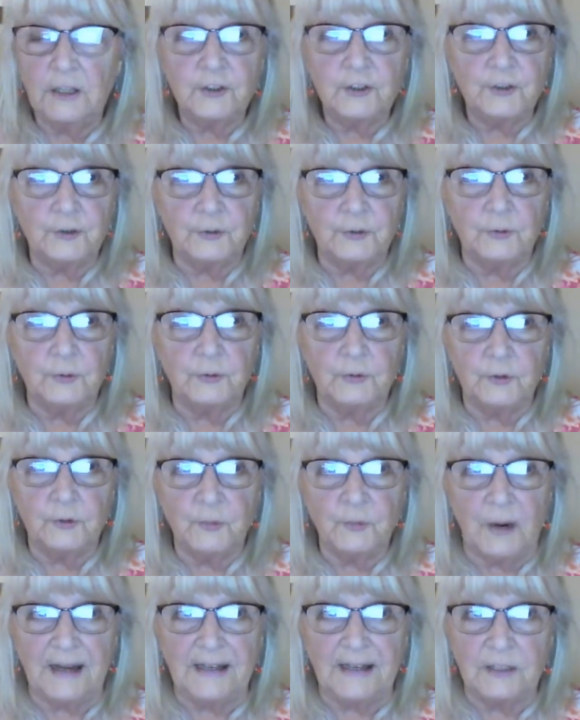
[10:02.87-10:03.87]
to
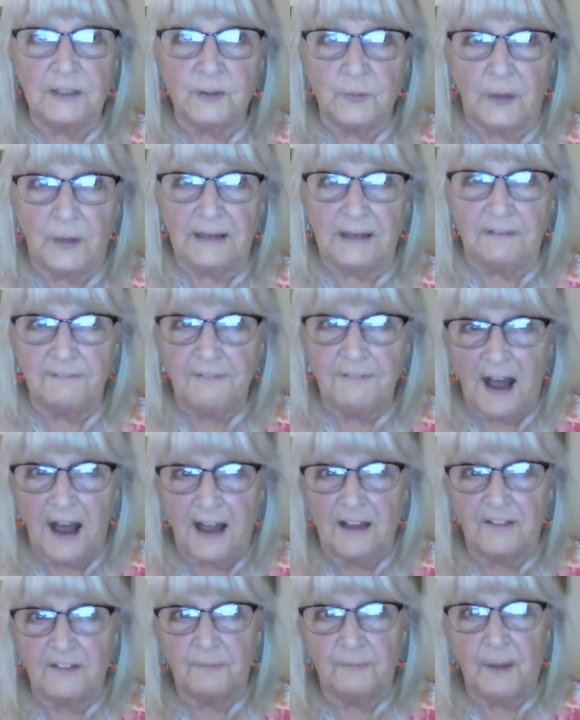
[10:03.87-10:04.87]

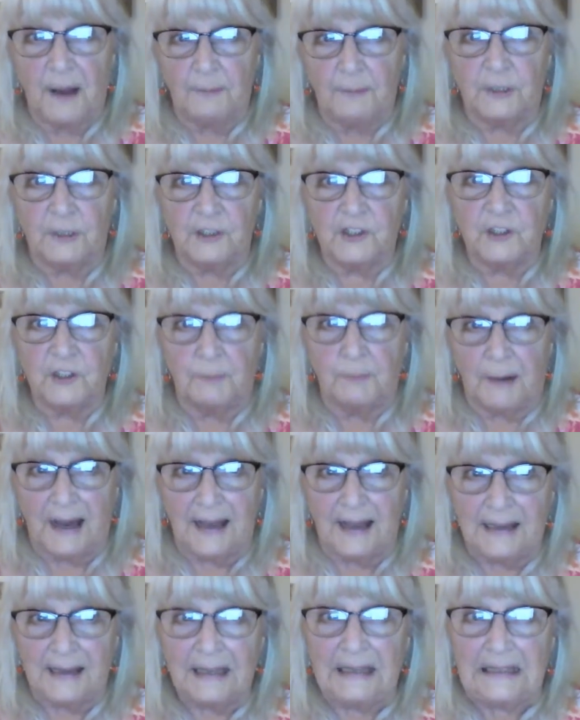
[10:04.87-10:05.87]
2025, published
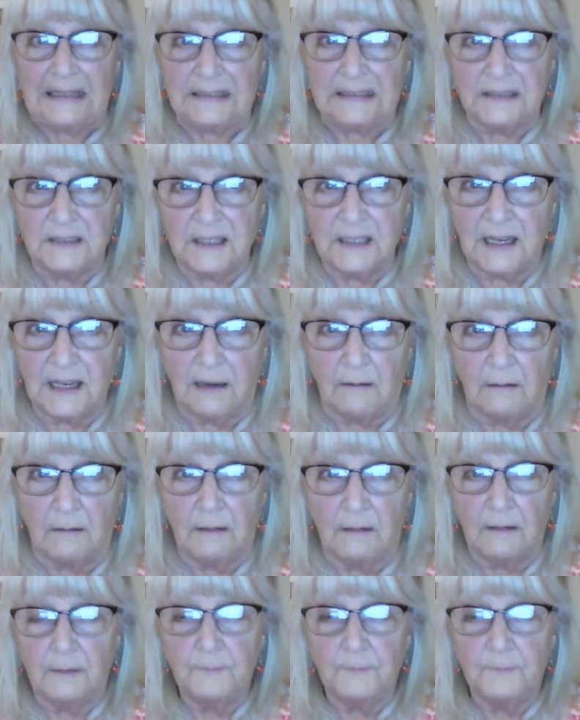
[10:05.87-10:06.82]
by Deagle.